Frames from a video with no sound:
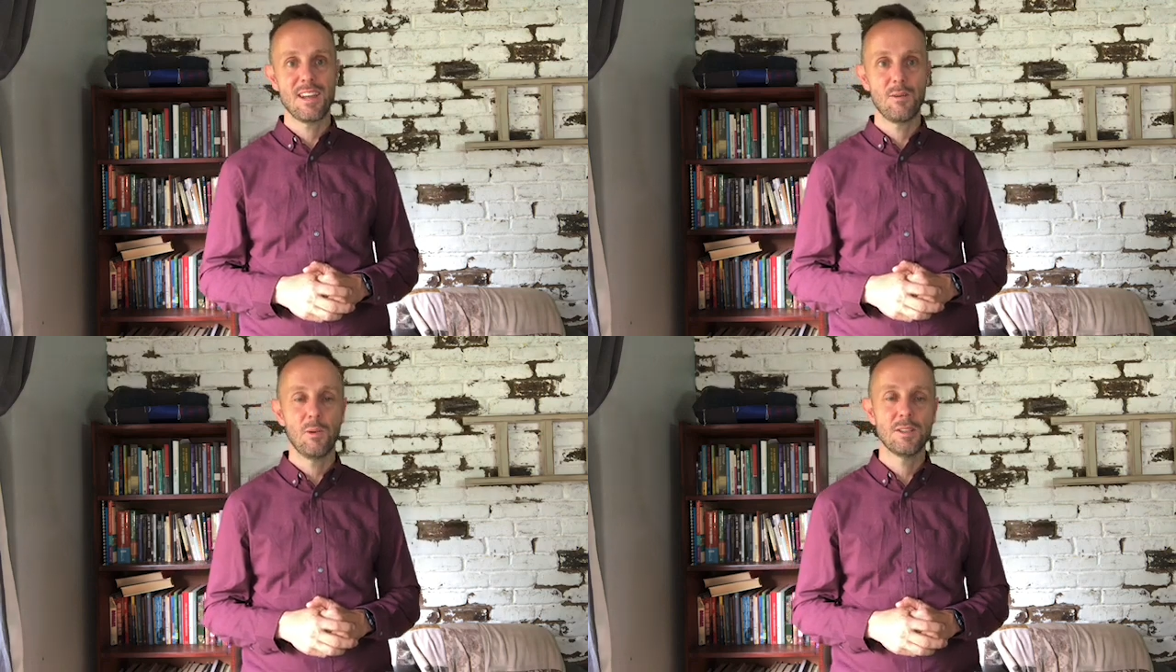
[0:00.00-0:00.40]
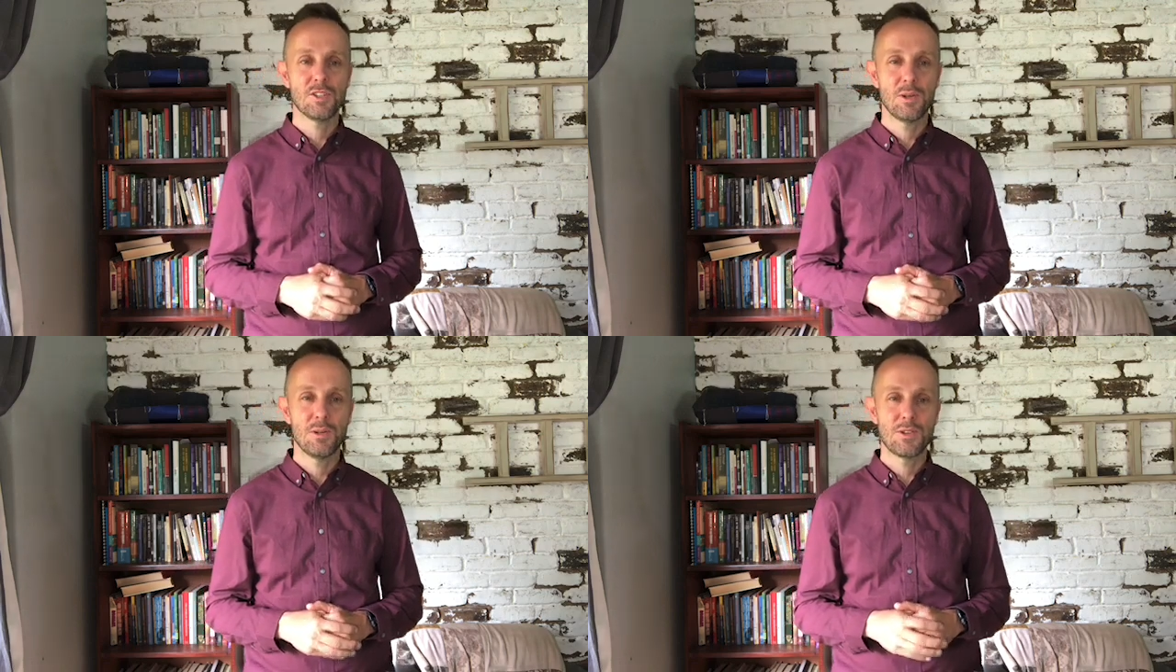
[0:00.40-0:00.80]
I
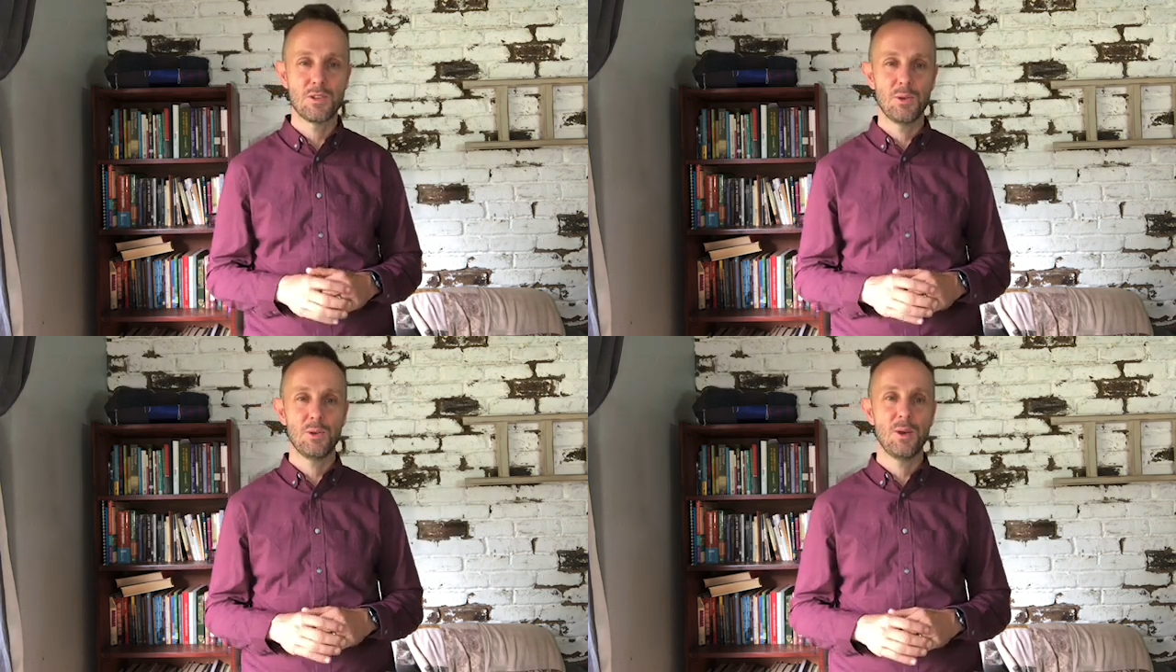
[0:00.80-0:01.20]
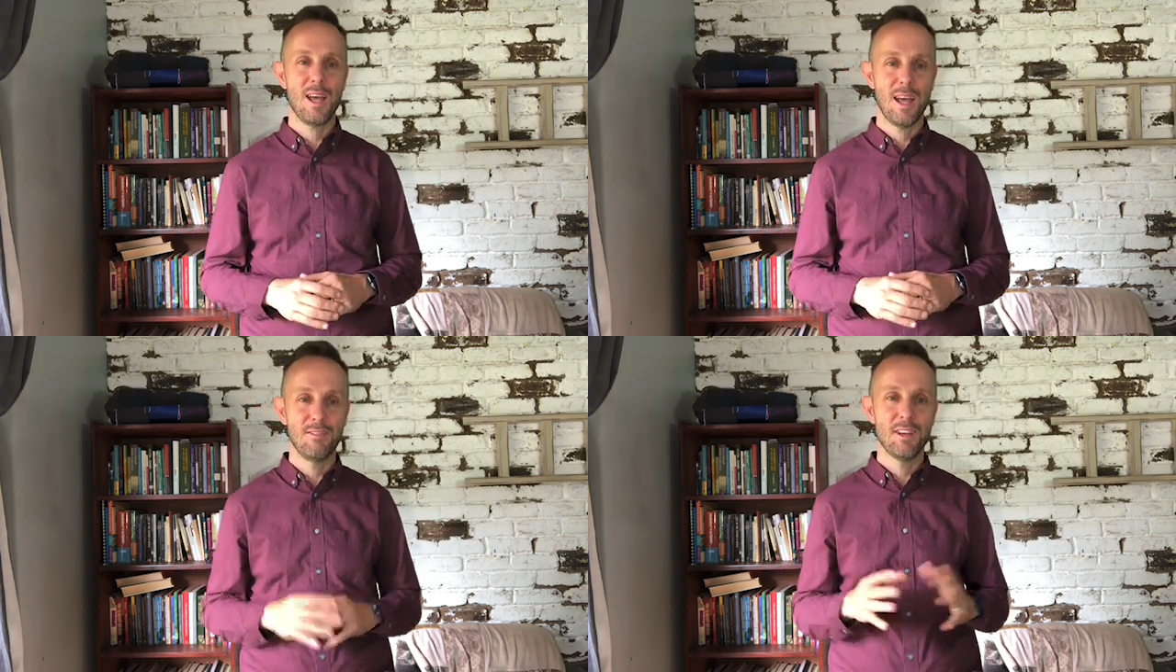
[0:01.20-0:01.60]
want you to
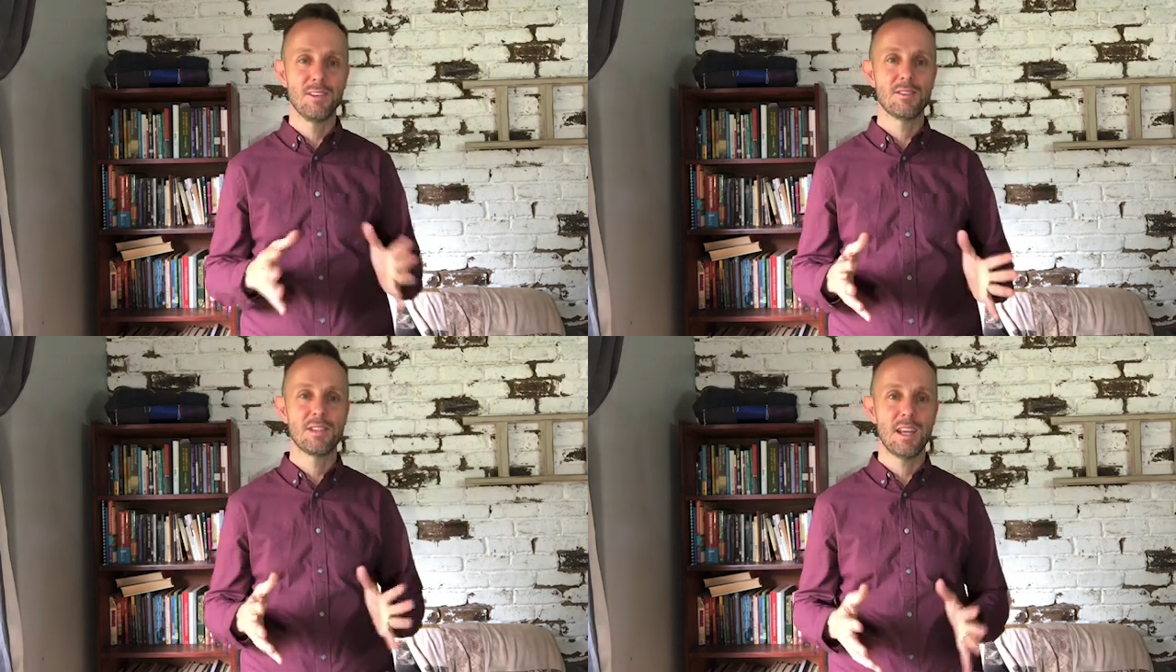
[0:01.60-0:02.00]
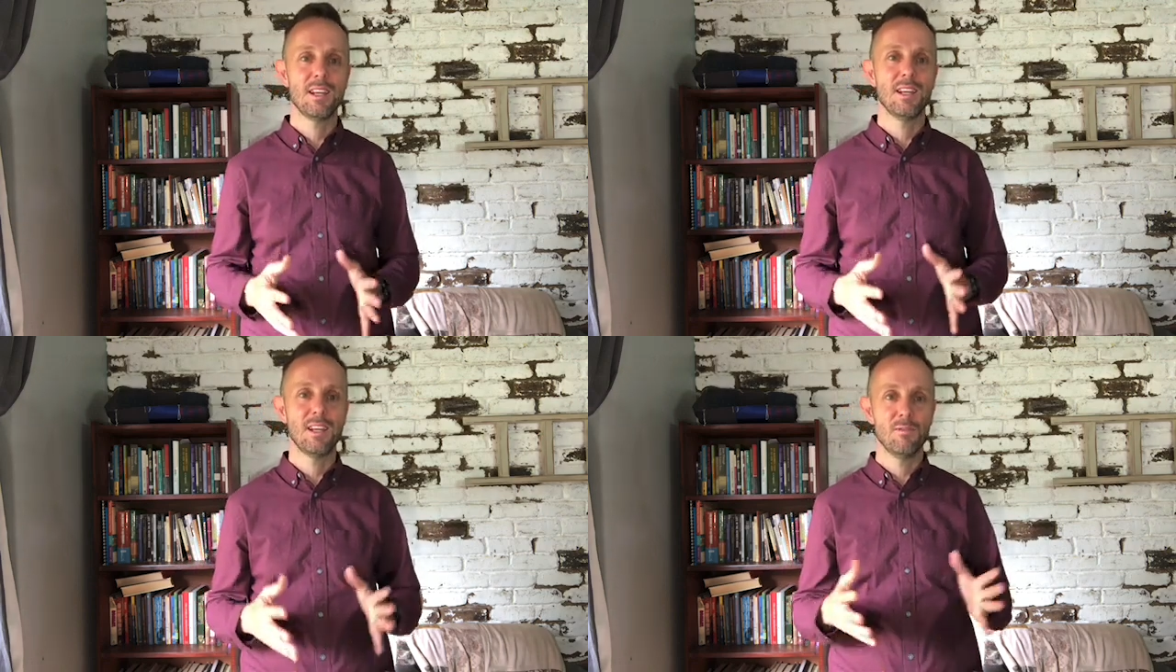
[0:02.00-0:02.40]
have an understanding